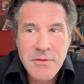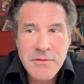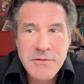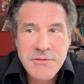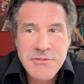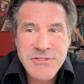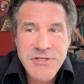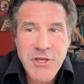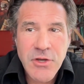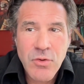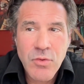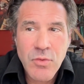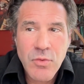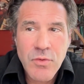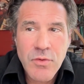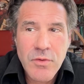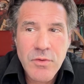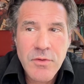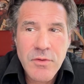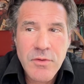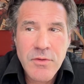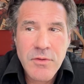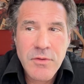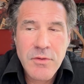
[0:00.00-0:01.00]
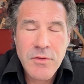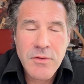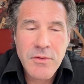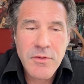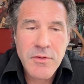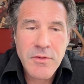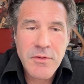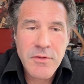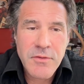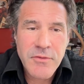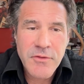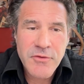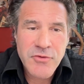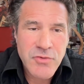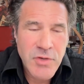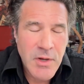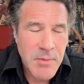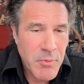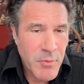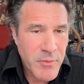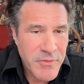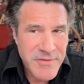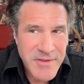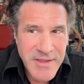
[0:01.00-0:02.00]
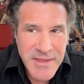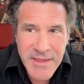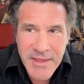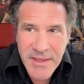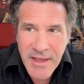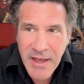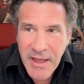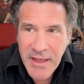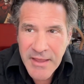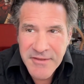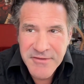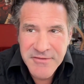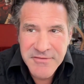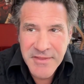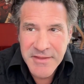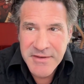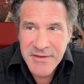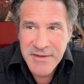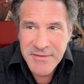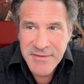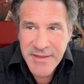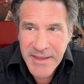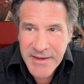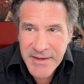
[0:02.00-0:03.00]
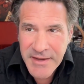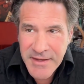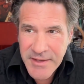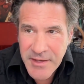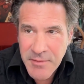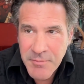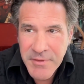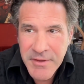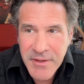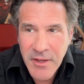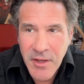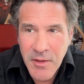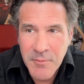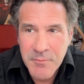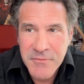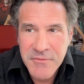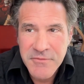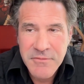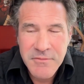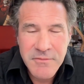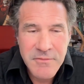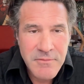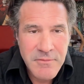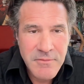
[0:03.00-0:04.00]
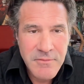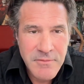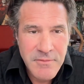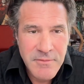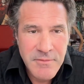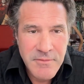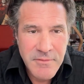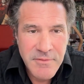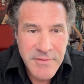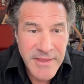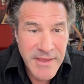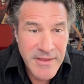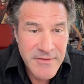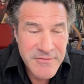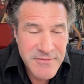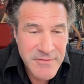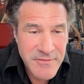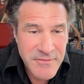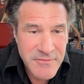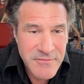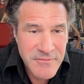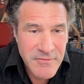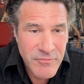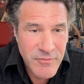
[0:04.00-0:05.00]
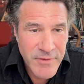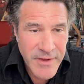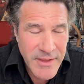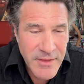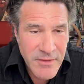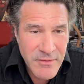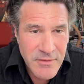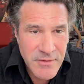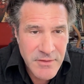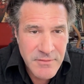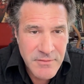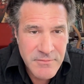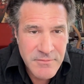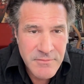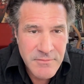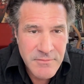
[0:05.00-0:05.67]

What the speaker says: So the trouble with DEI is that identity becomes the essence of reality.